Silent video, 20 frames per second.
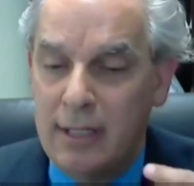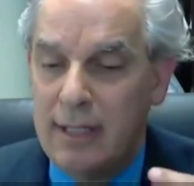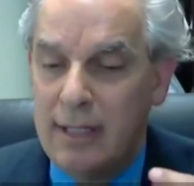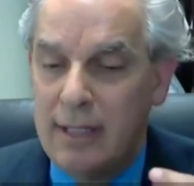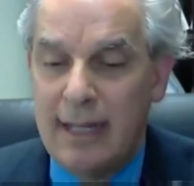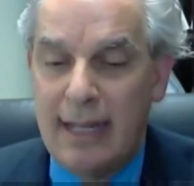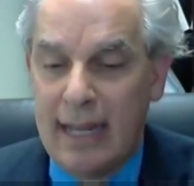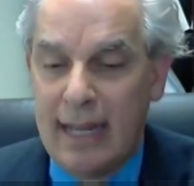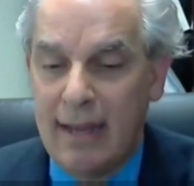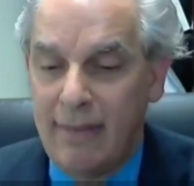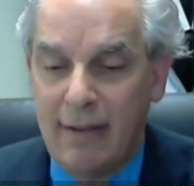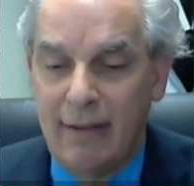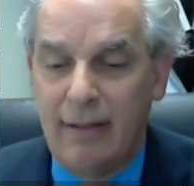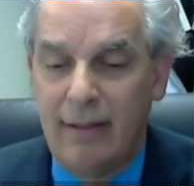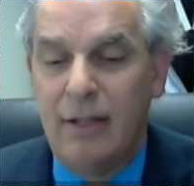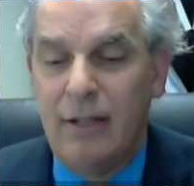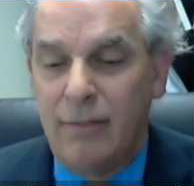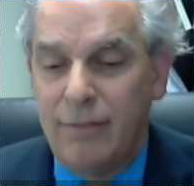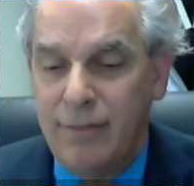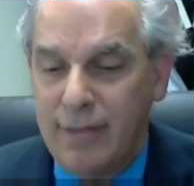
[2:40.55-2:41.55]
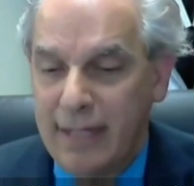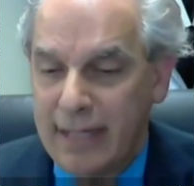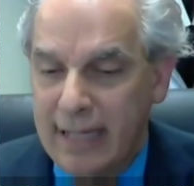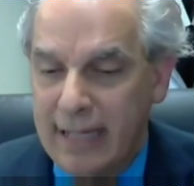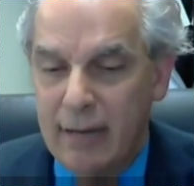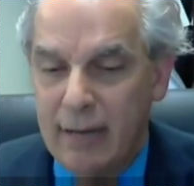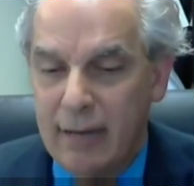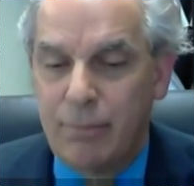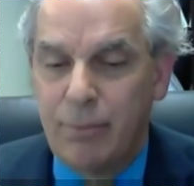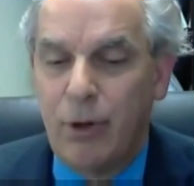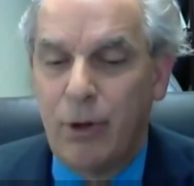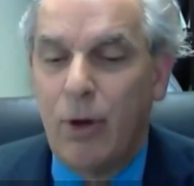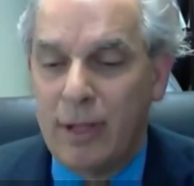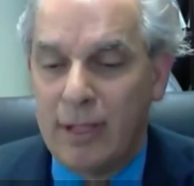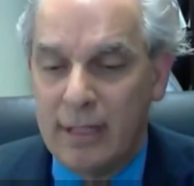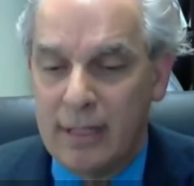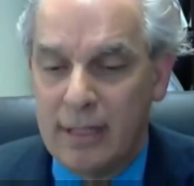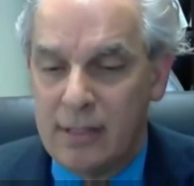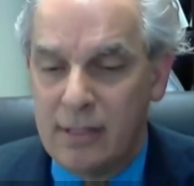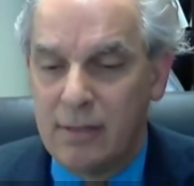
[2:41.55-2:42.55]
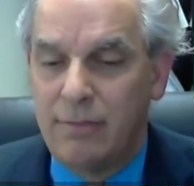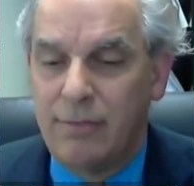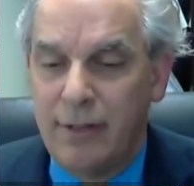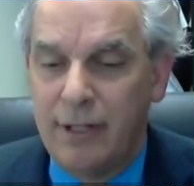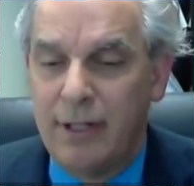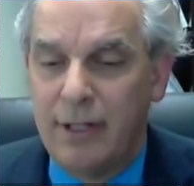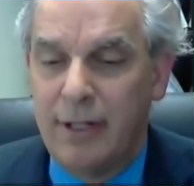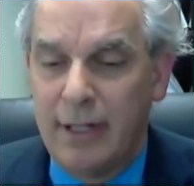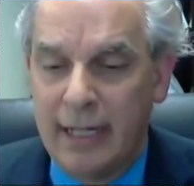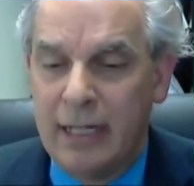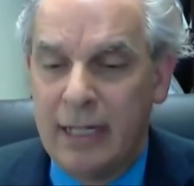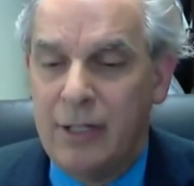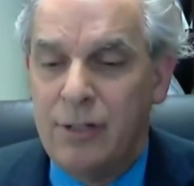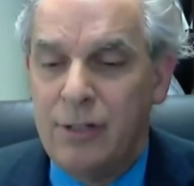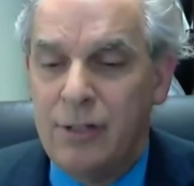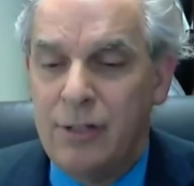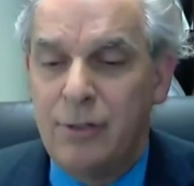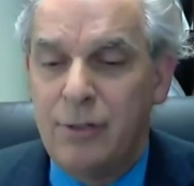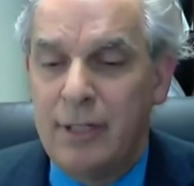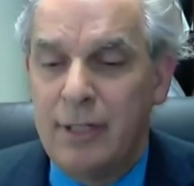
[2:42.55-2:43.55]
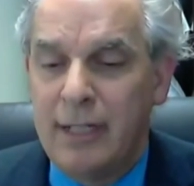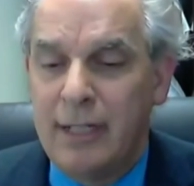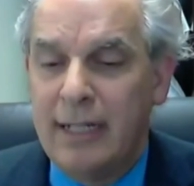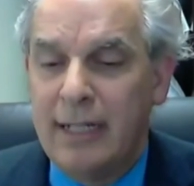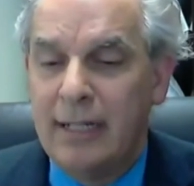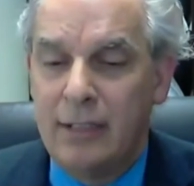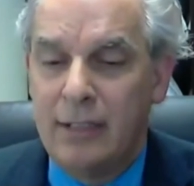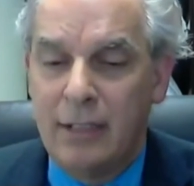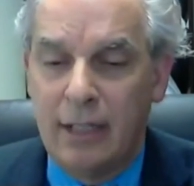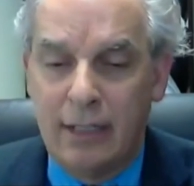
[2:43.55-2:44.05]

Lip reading: Do they have, if they got a broken and severe injury,